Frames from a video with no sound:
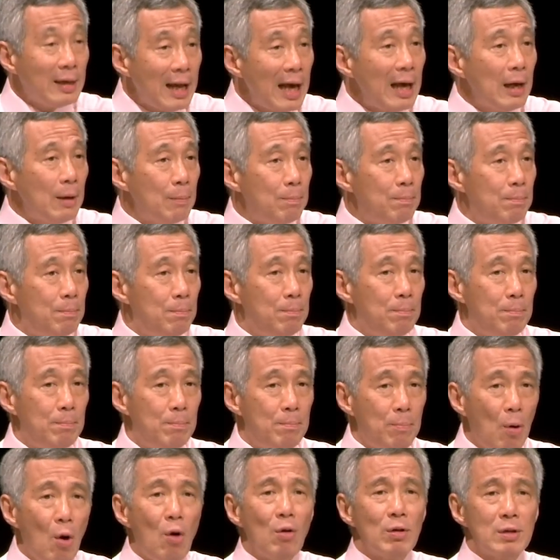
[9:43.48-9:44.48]

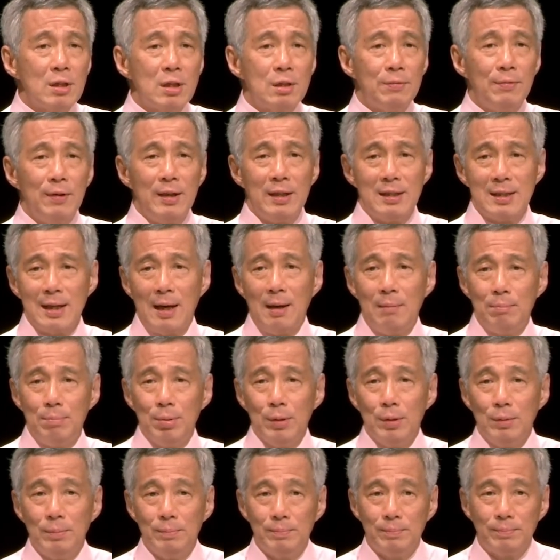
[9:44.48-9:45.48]
Take ports, for
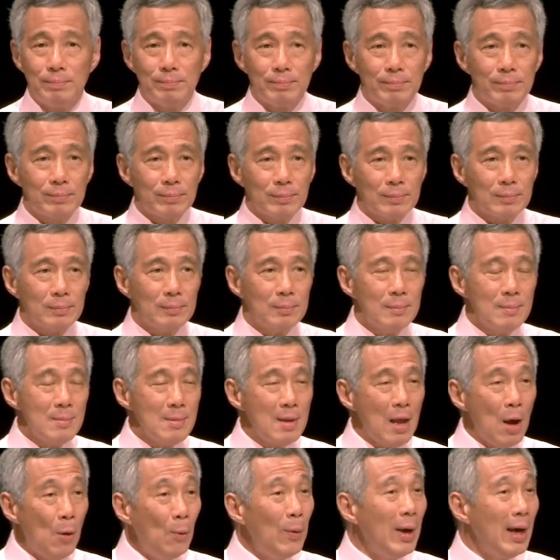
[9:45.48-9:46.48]
example.
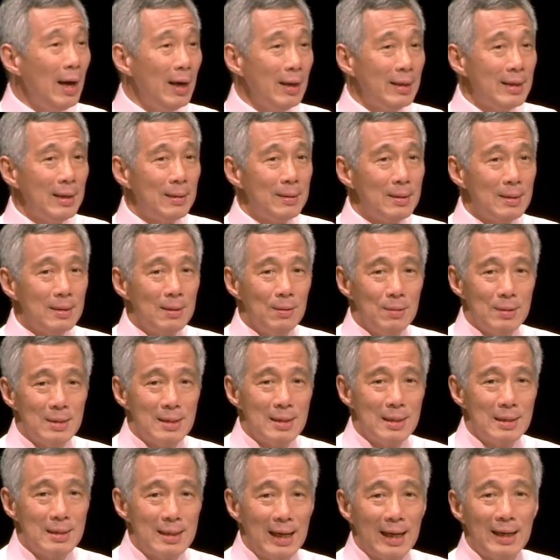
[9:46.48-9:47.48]
We are the
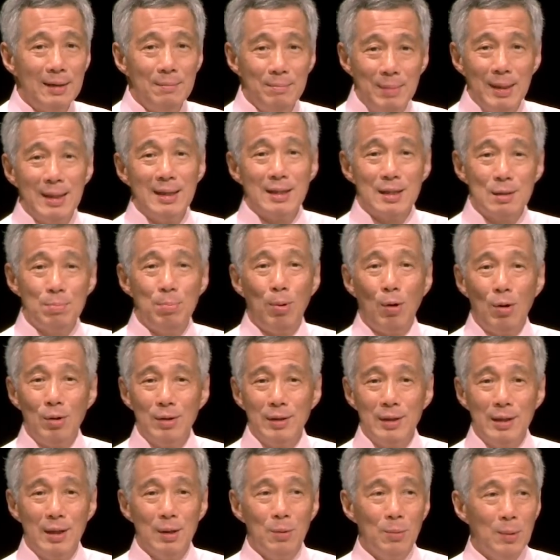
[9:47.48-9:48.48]
second biggest
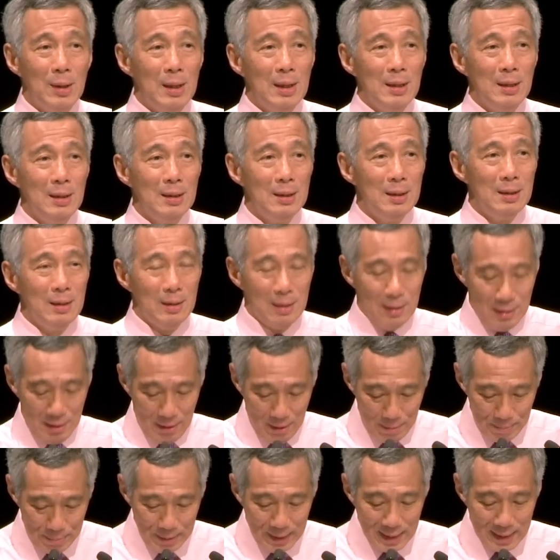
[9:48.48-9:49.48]
port in the world,
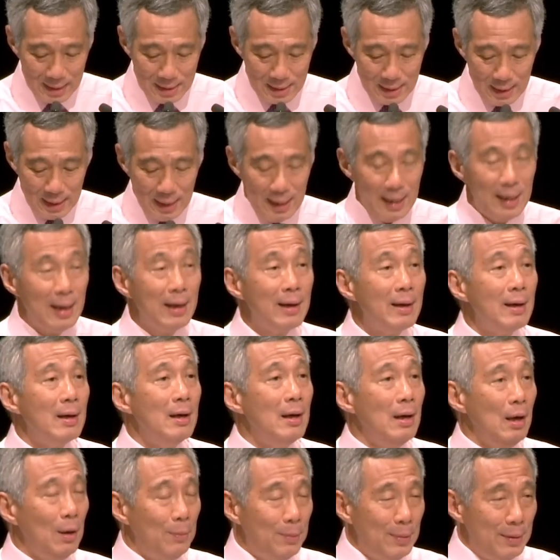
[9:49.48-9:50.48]
P S A.
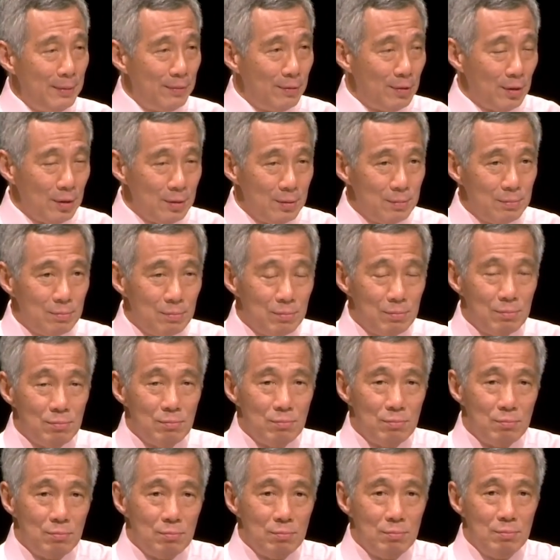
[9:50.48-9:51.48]
We've got
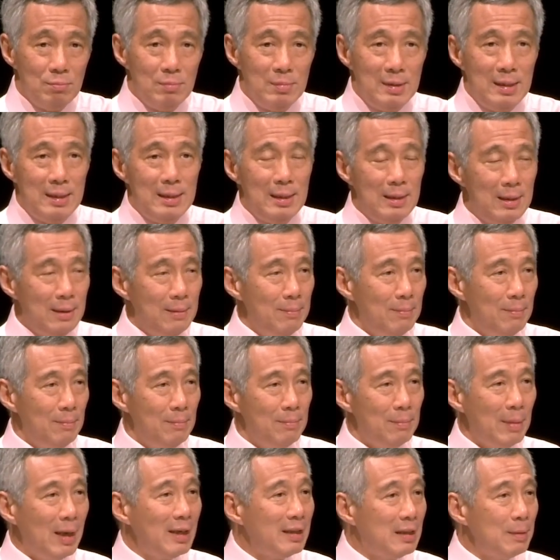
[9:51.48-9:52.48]

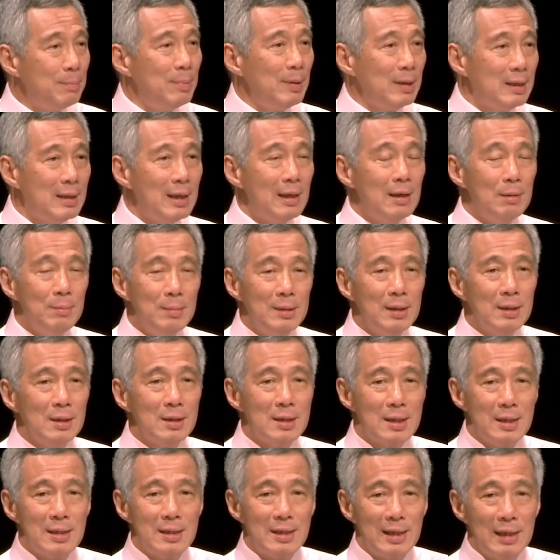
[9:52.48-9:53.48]
multiple
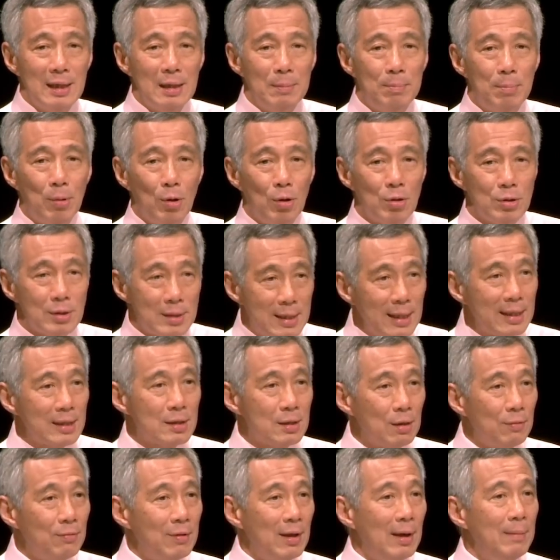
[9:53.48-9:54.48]
terminals in Singapore,
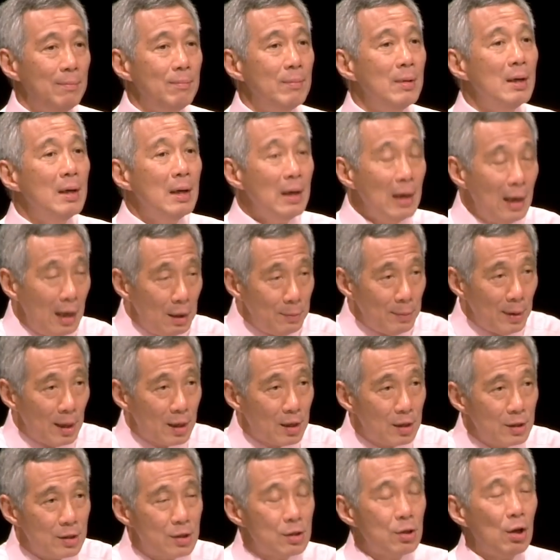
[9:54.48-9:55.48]
six of them, and we're
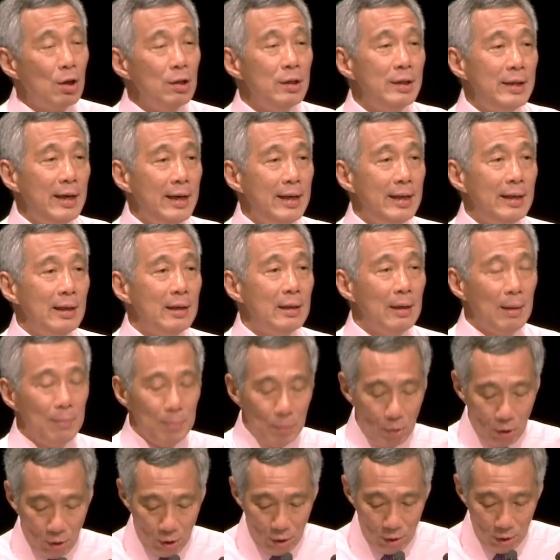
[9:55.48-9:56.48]
consolidating
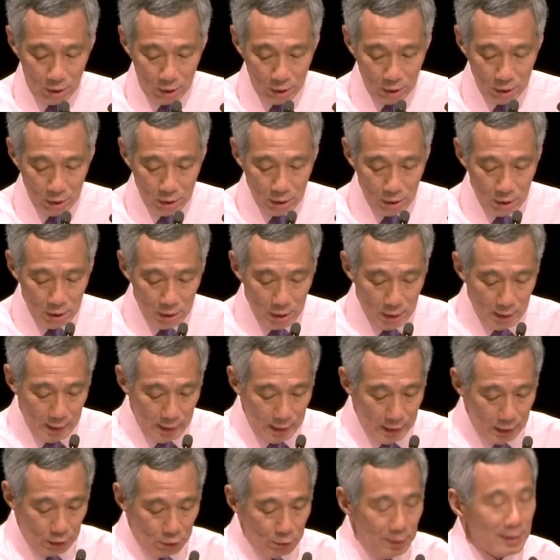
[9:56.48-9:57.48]
them all
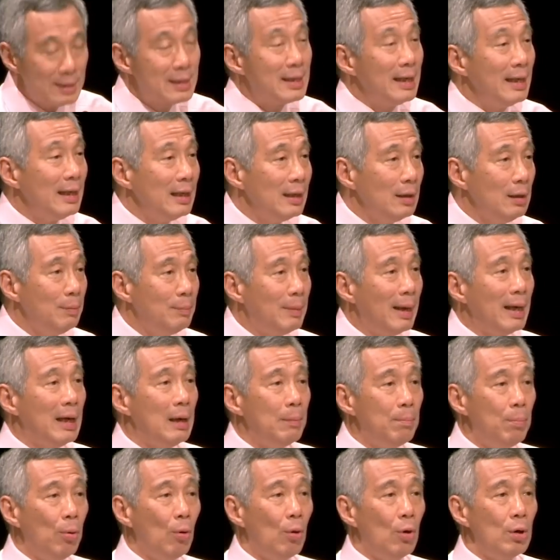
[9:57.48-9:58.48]
into a single
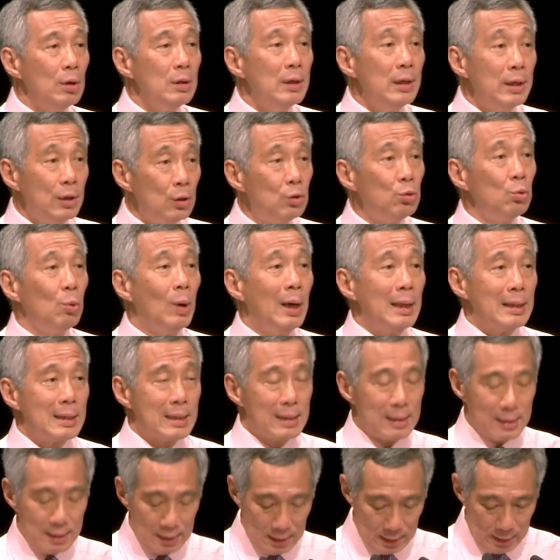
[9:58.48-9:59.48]
megaport in
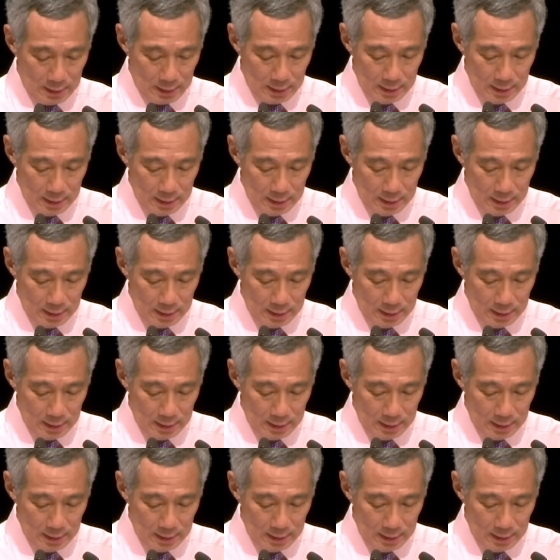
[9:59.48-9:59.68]
Tuas,